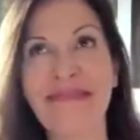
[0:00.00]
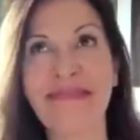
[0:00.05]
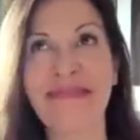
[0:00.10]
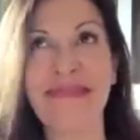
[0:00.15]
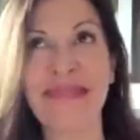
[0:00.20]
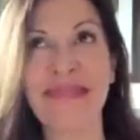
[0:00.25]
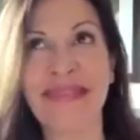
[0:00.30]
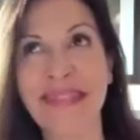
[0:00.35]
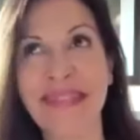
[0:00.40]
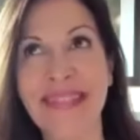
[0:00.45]

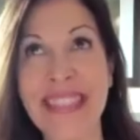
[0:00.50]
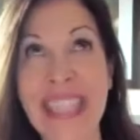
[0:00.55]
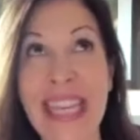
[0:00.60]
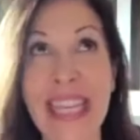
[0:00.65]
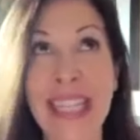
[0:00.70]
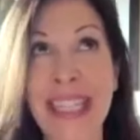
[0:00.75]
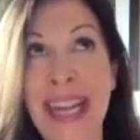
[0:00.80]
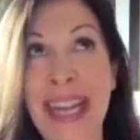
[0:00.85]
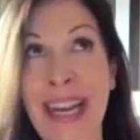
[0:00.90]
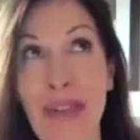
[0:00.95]

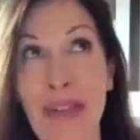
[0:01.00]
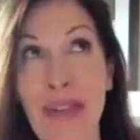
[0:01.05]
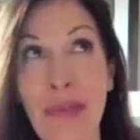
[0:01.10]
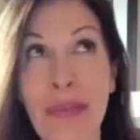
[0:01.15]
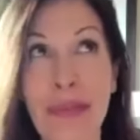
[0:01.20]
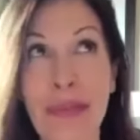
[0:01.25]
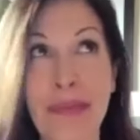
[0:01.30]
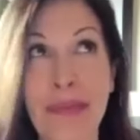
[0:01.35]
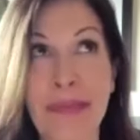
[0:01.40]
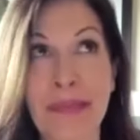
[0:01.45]
in and out,
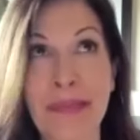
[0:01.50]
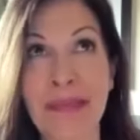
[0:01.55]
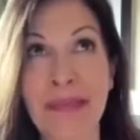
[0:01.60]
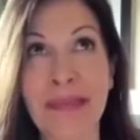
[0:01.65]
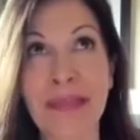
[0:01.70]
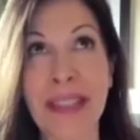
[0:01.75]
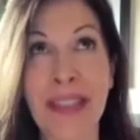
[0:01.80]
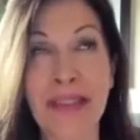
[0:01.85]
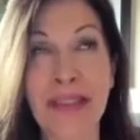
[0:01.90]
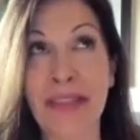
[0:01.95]

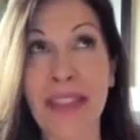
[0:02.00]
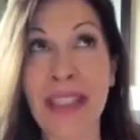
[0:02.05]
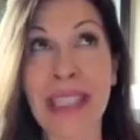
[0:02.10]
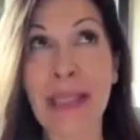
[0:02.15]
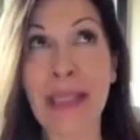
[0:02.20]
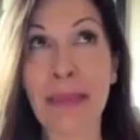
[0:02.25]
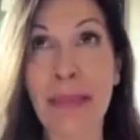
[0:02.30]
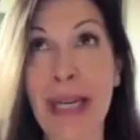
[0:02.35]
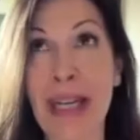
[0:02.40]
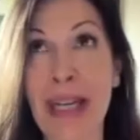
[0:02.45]

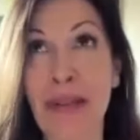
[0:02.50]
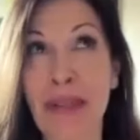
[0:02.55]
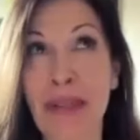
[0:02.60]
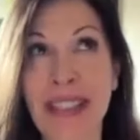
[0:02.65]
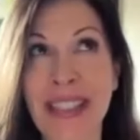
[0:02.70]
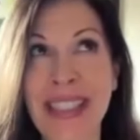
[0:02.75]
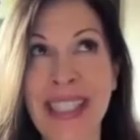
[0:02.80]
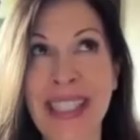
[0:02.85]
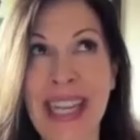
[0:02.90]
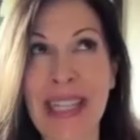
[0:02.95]
feeling backwards
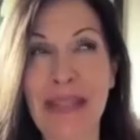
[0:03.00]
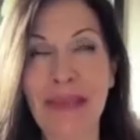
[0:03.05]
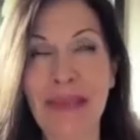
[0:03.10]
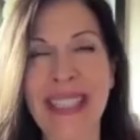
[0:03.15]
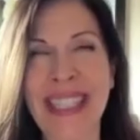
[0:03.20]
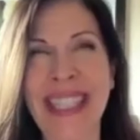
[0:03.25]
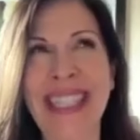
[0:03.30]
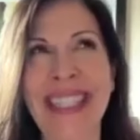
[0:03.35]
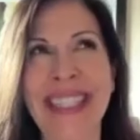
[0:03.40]
at times,